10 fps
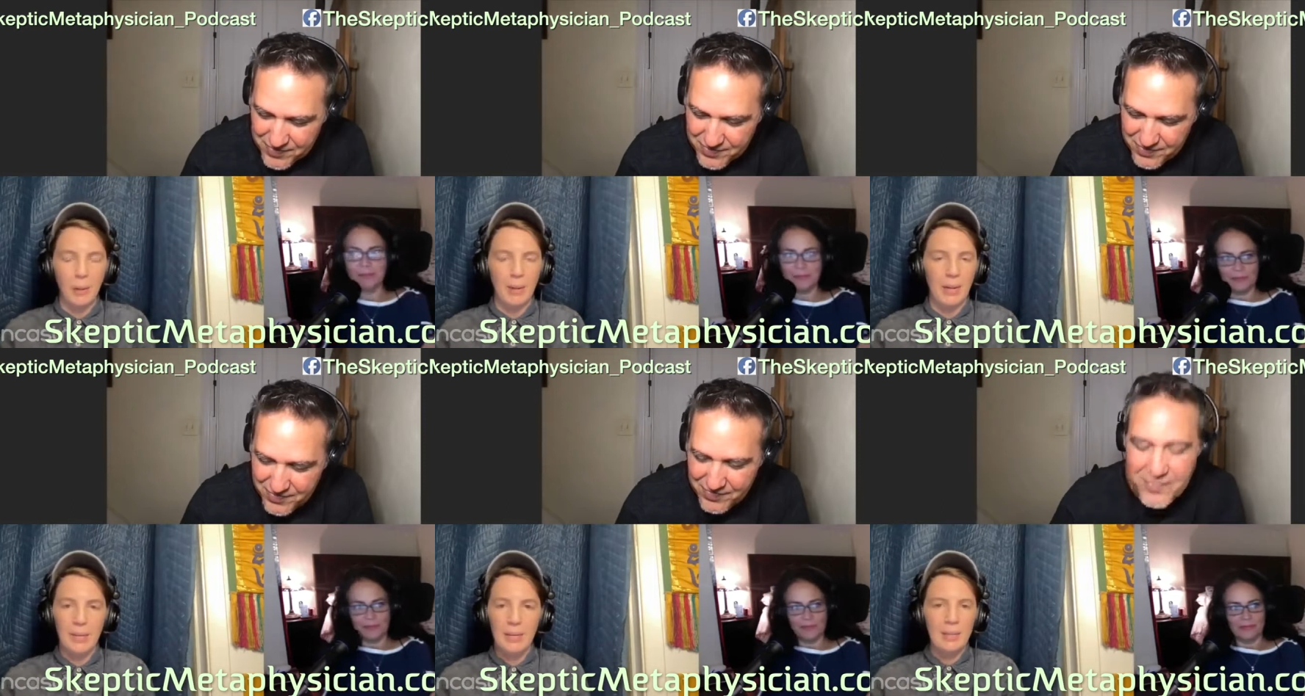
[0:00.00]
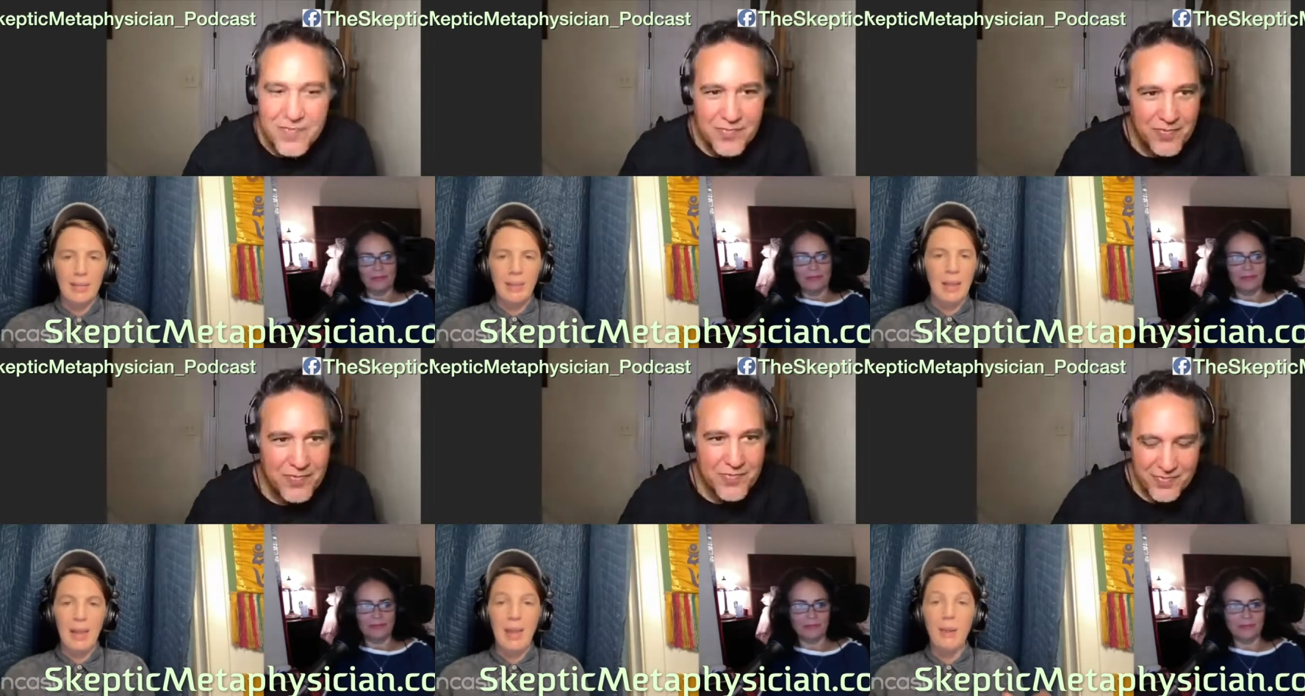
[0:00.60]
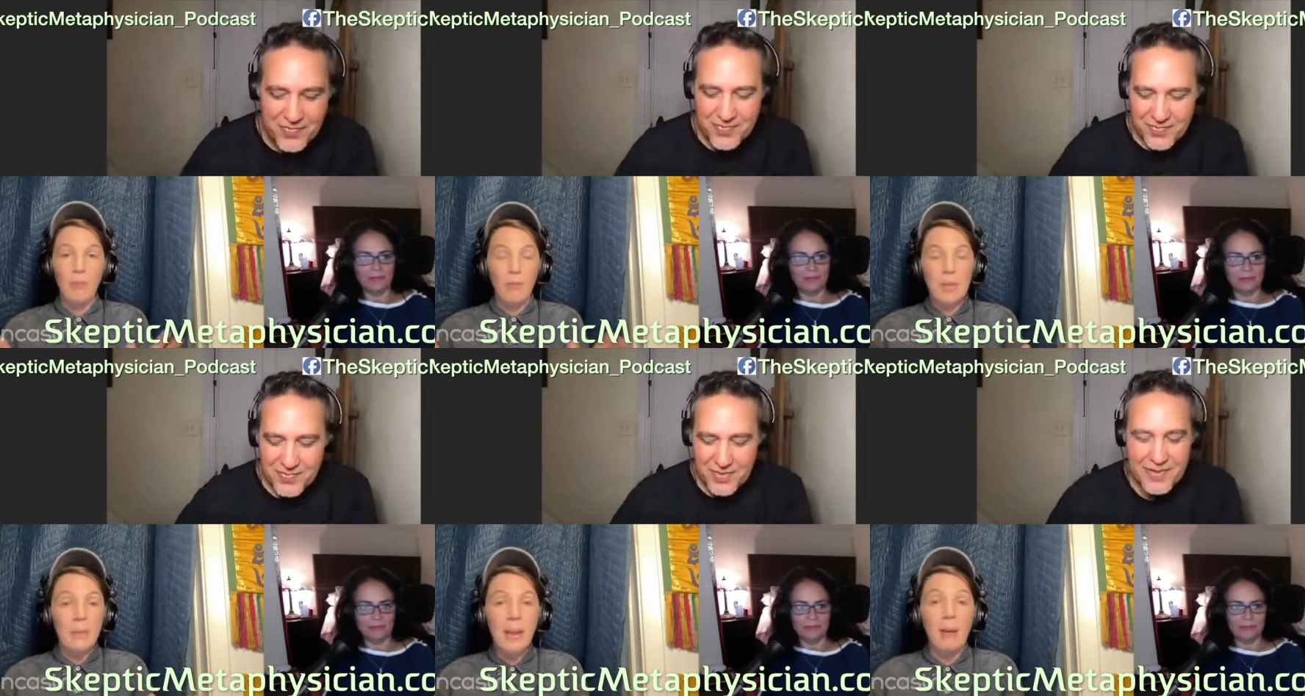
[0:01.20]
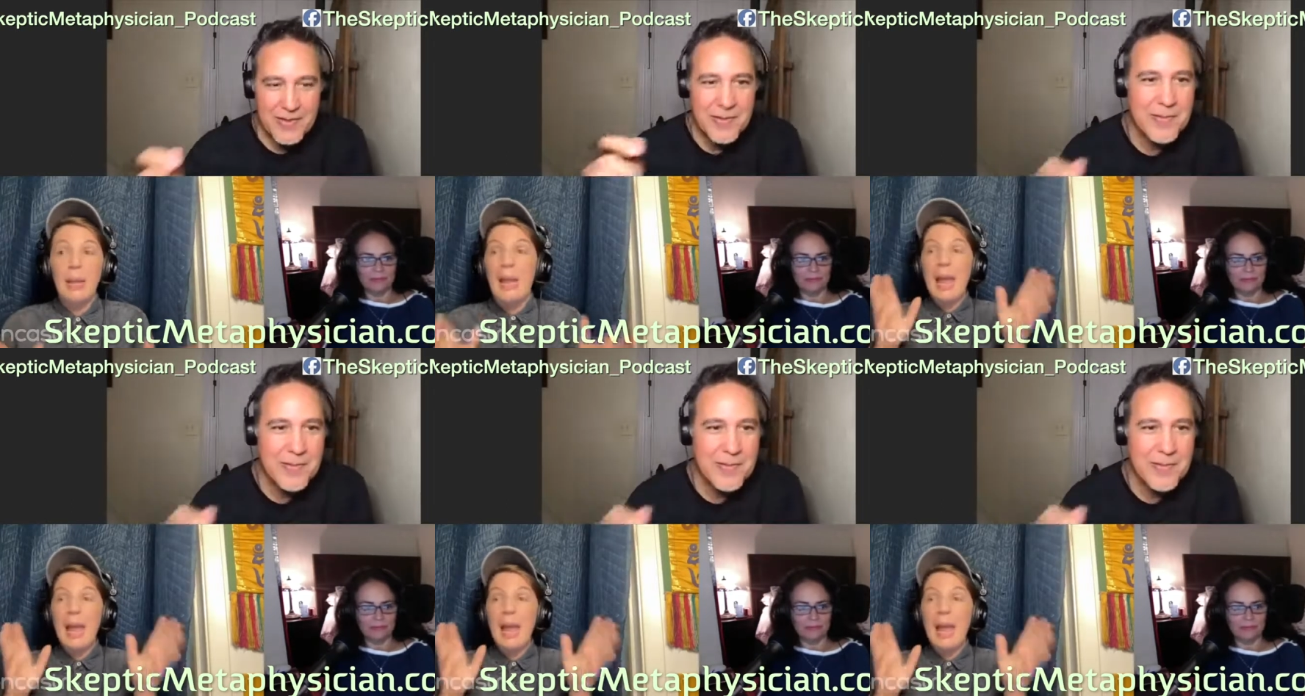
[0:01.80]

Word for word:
Speaker 1: but it, it, freaked me out.